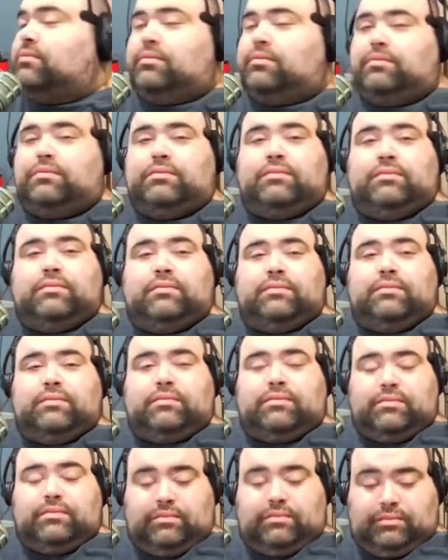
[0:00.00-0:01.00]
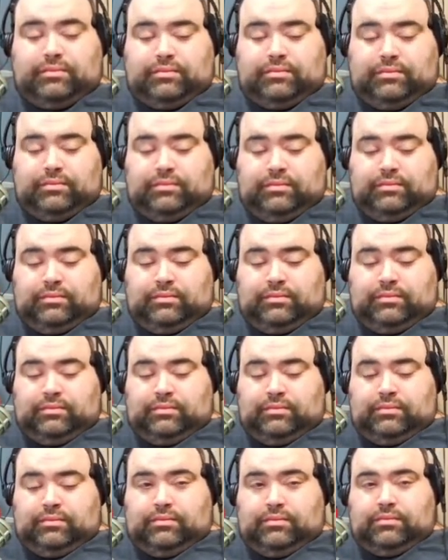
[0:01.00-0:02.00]

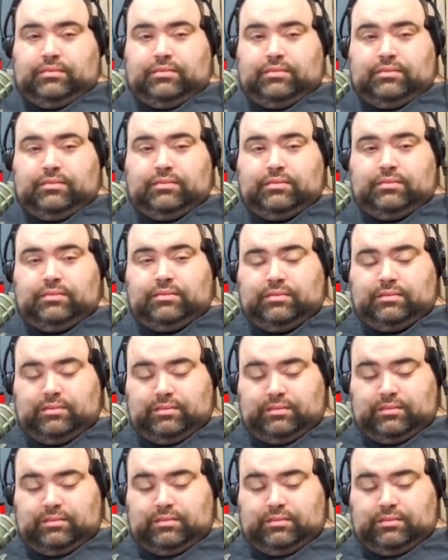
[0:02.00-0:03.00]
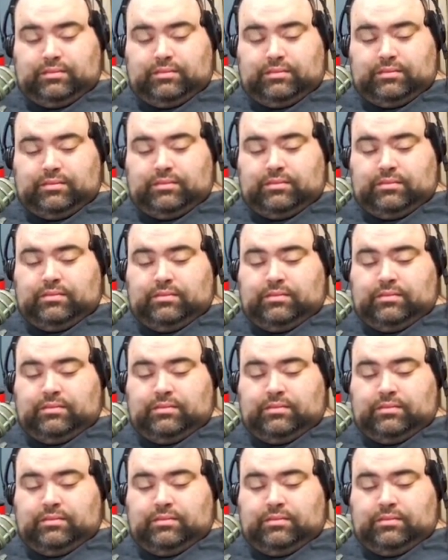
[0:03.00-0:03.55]
This person isn't speaking.